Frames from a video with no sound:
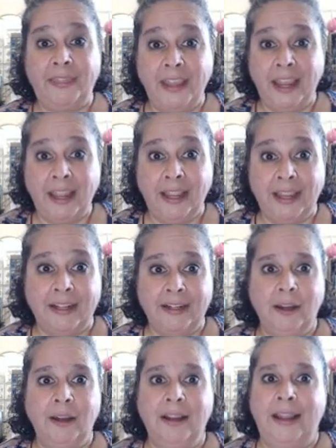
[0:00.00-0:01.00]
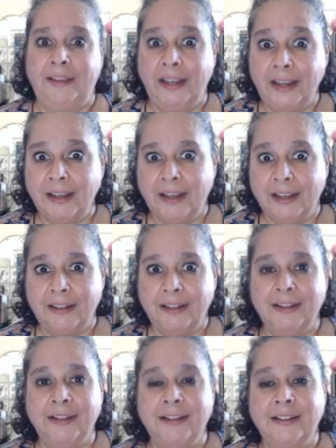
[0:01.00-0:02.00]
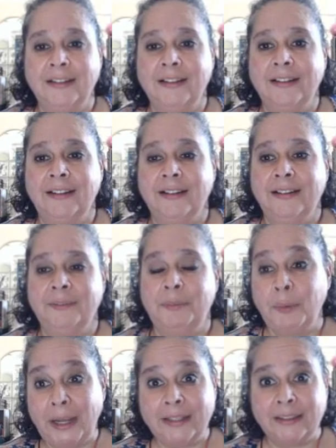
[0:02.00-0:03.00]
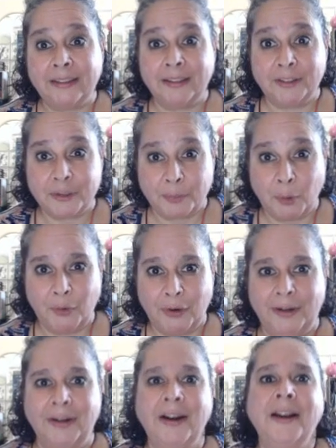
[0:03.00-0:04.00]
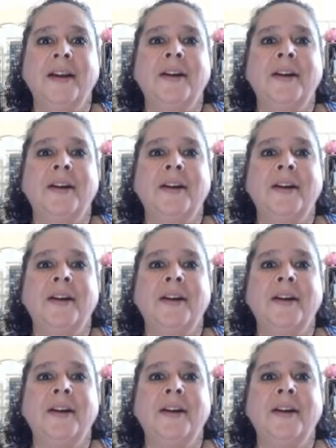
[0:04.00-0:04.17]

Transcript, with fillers: And then, and then, but wait, there's more.